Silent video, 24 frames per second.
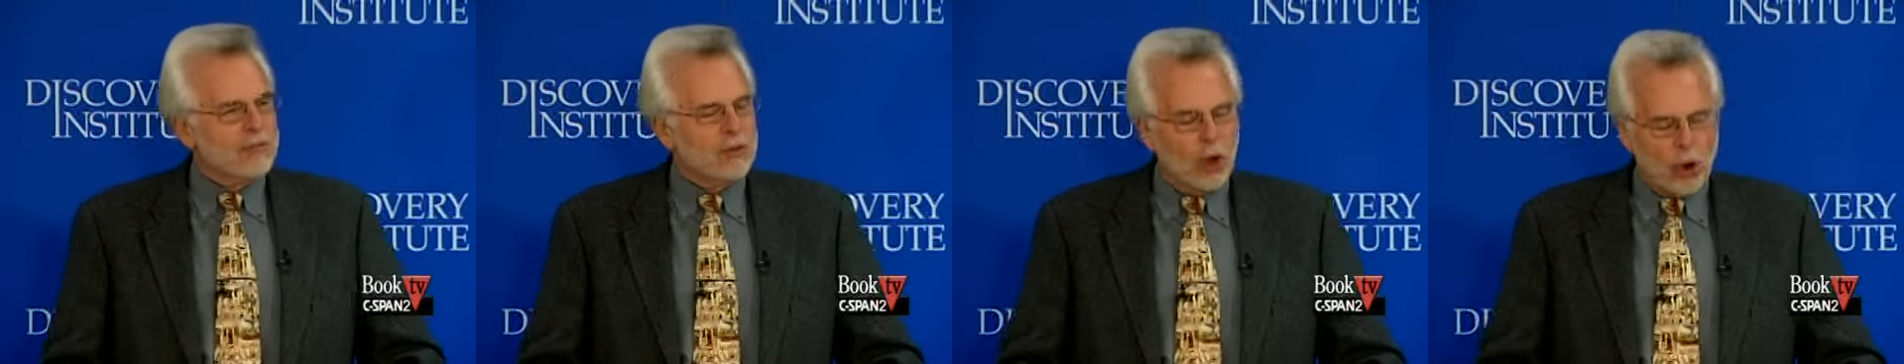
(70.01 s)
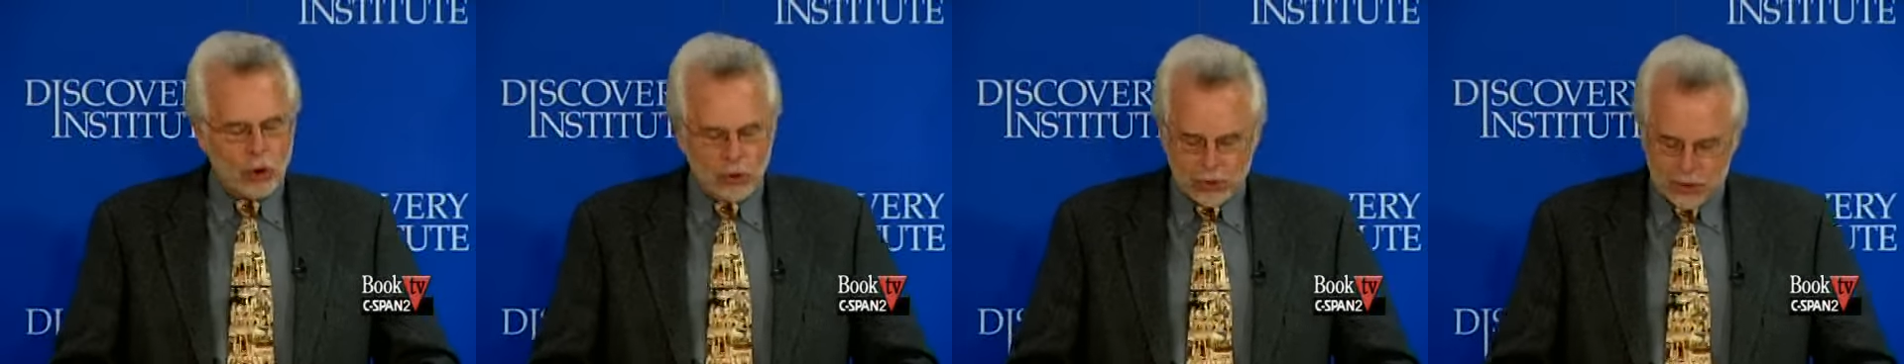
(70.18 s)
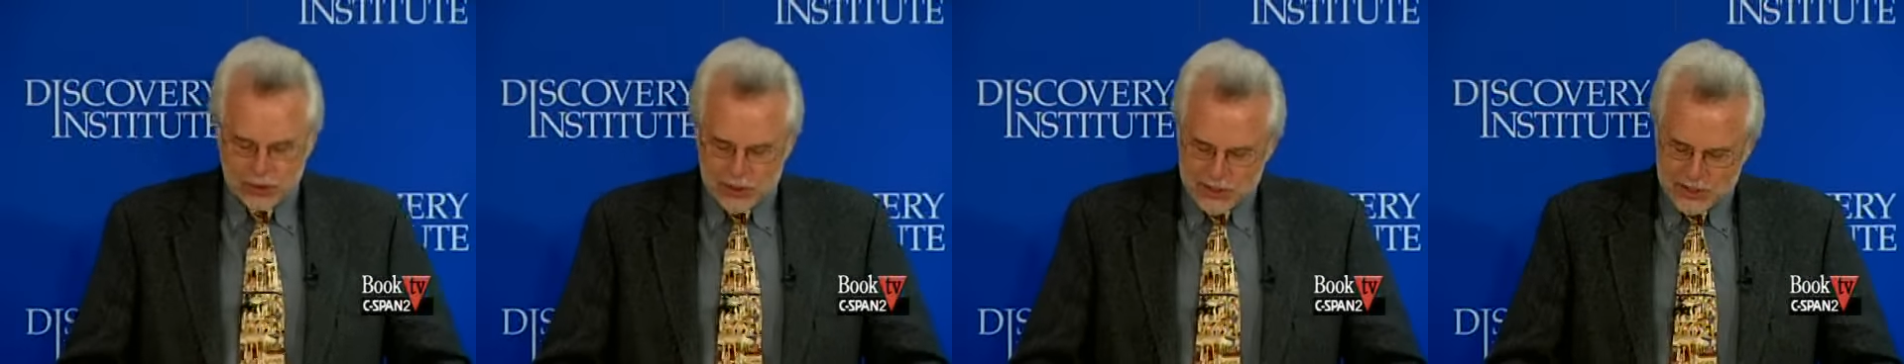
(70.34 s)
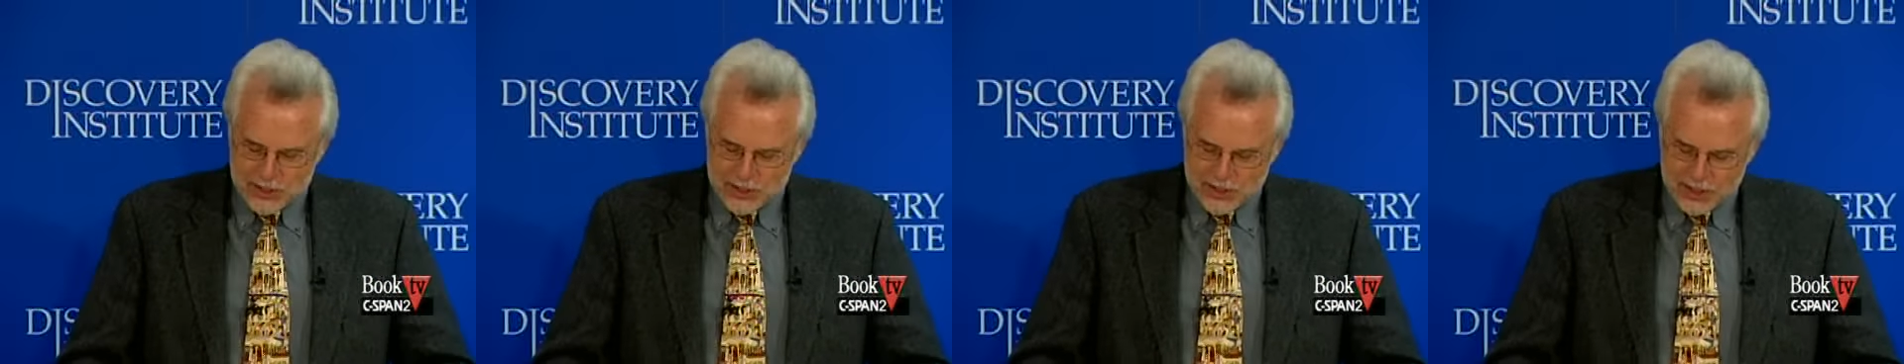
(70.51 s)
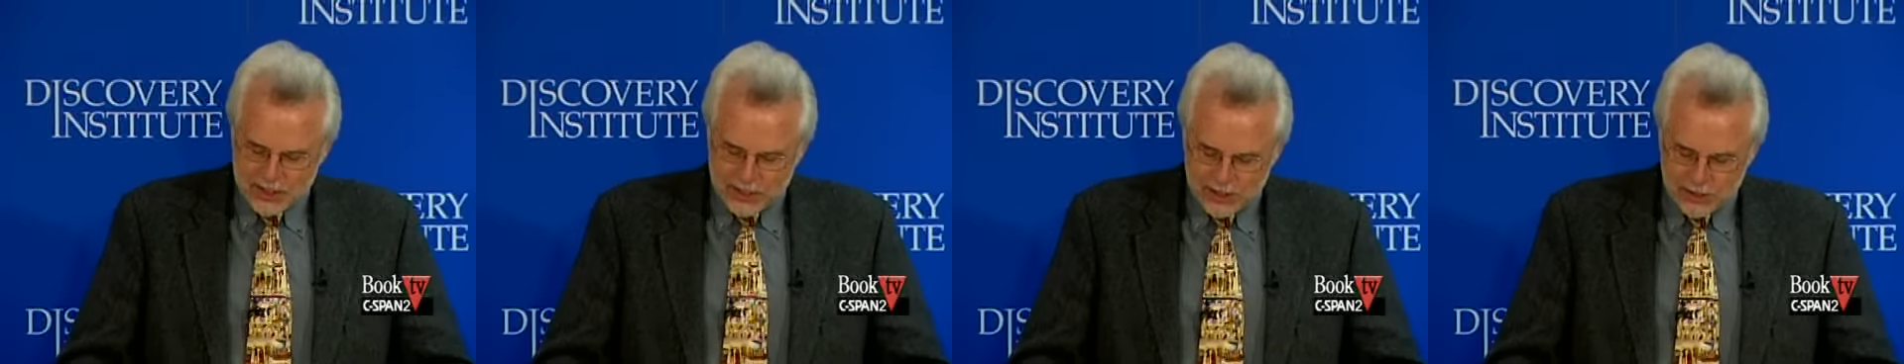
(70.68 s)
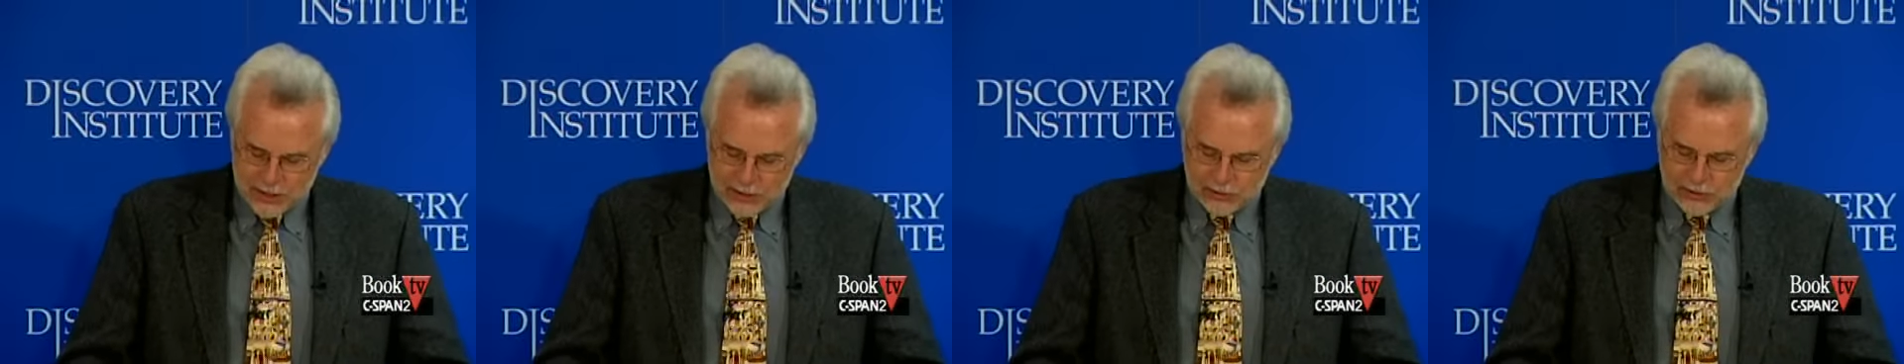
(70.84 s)
noticed
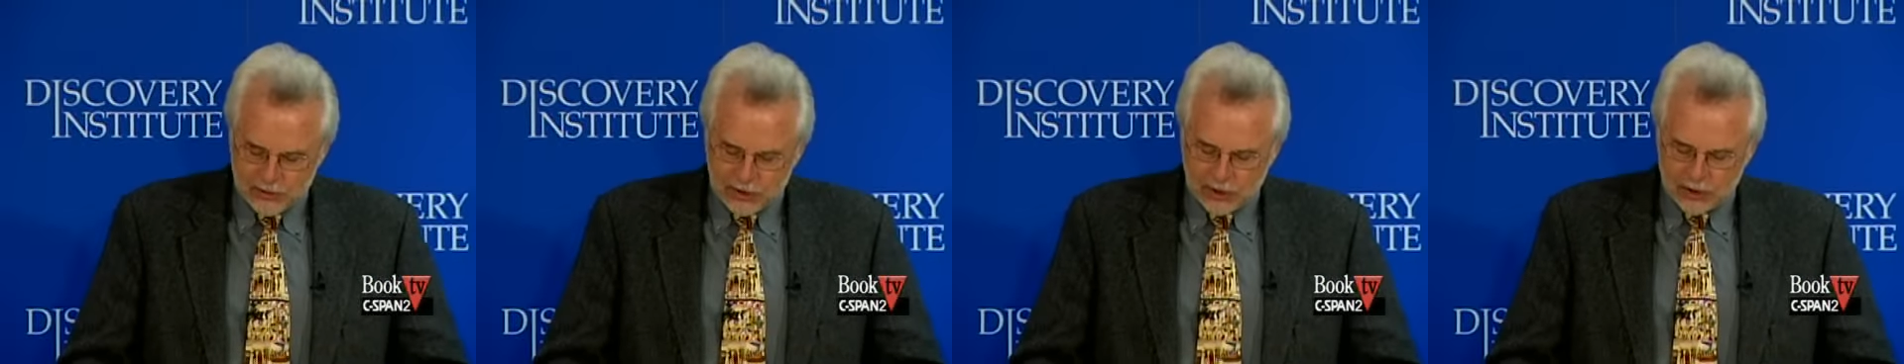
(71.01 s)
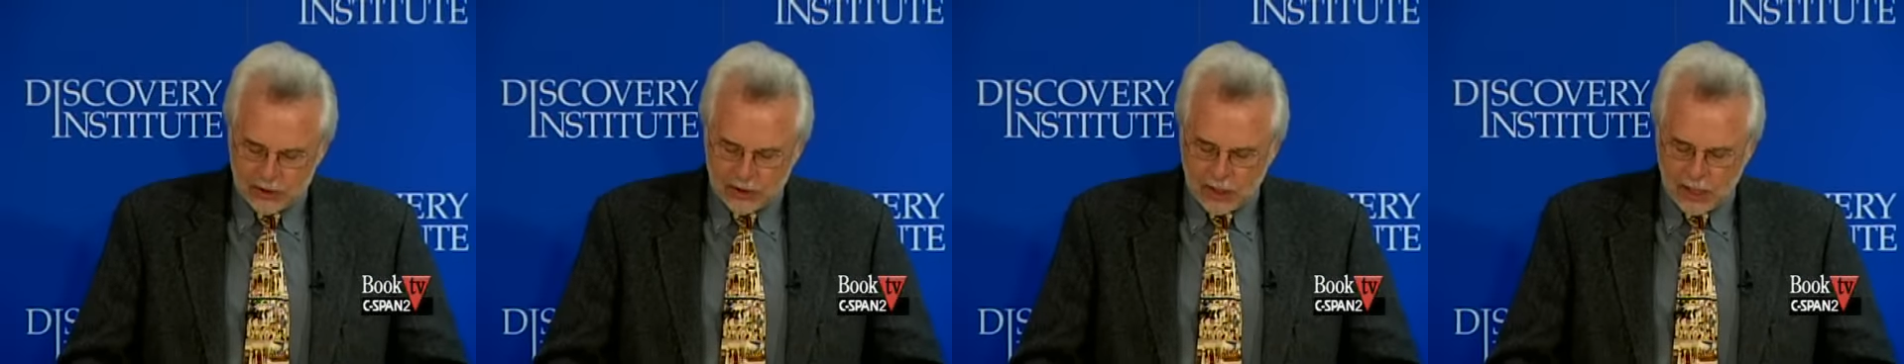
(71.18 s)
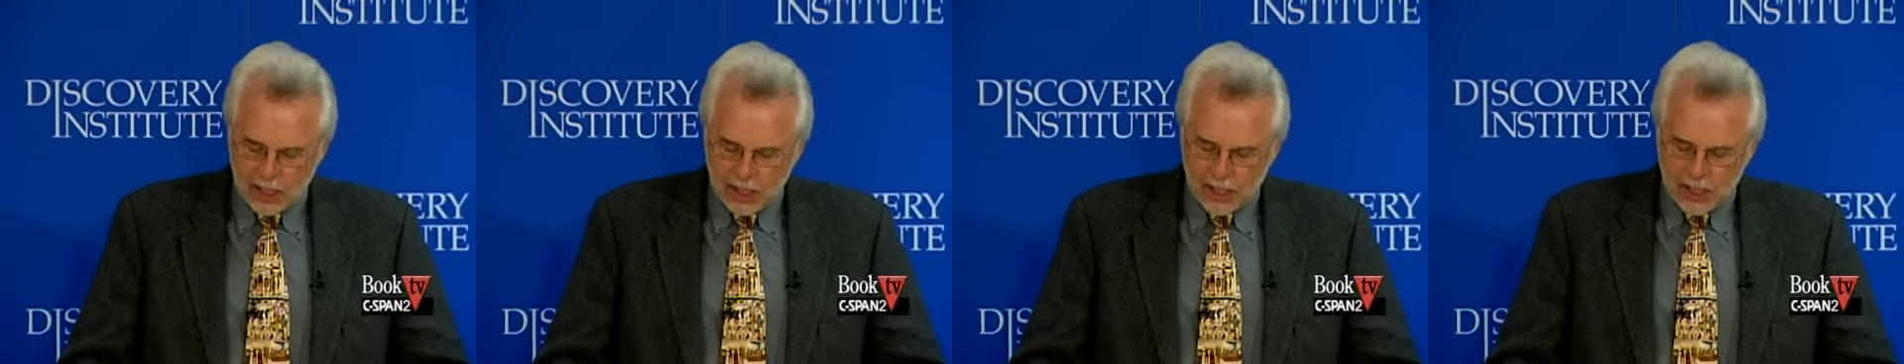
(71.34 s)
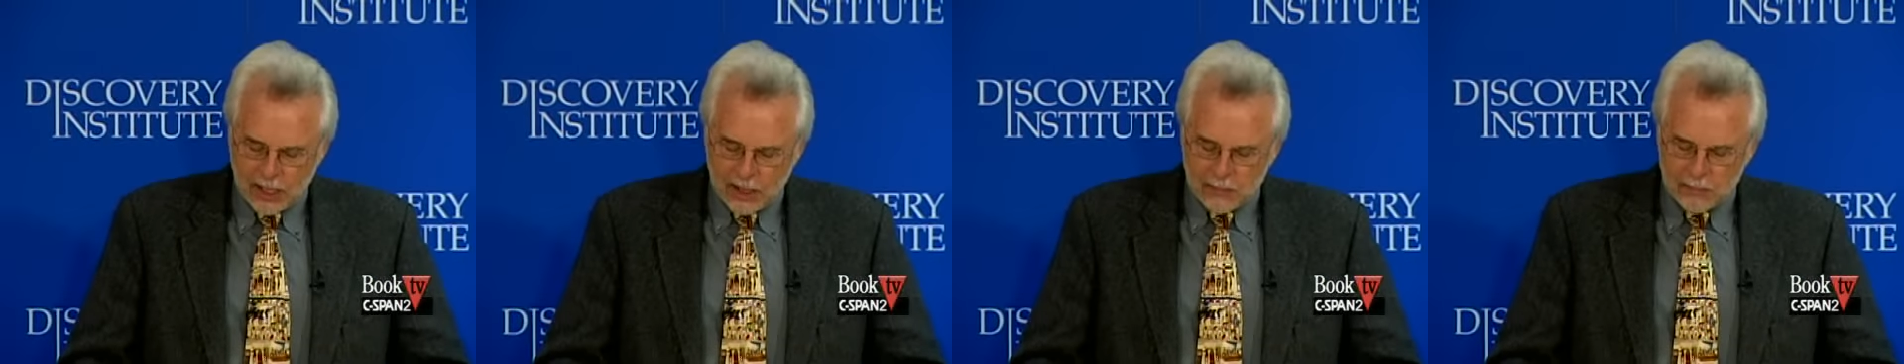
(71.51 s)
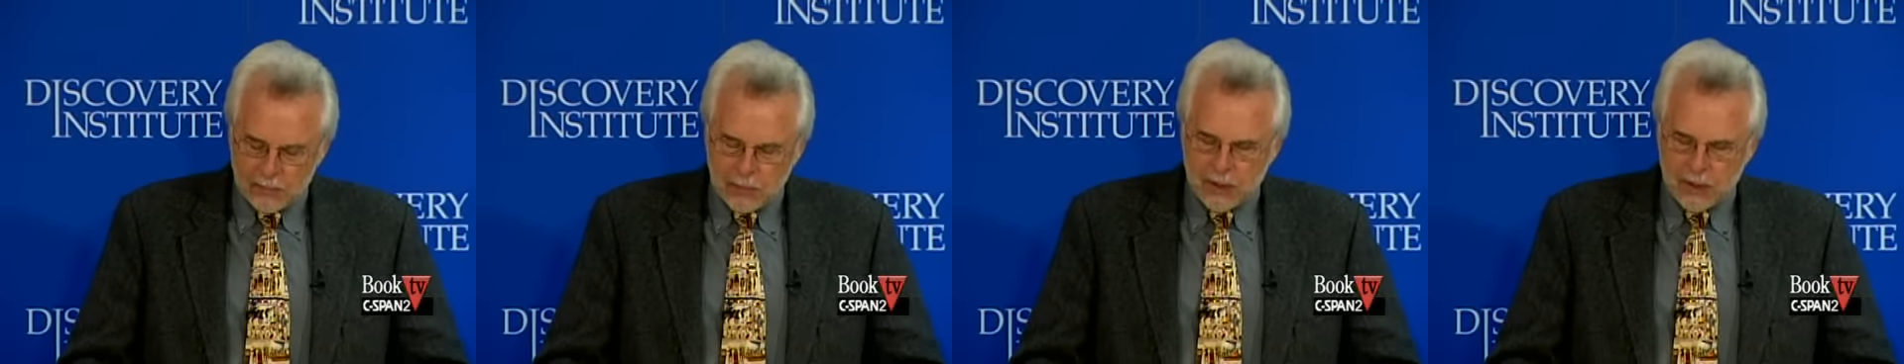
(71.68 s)
is that uh,